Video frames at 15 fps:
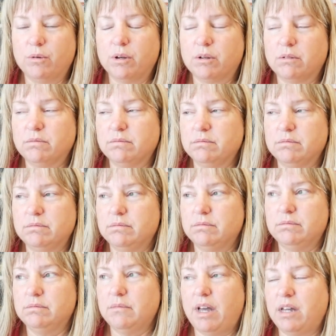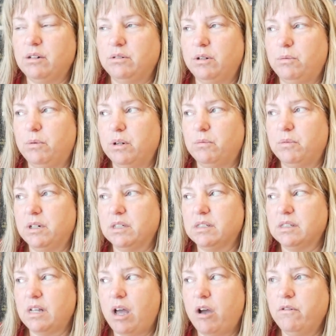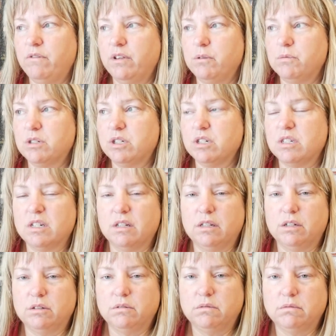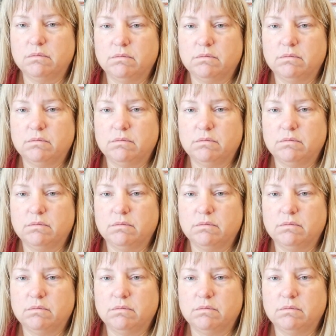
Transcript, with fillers: It I don't know what it was. Hopefully, it was just a little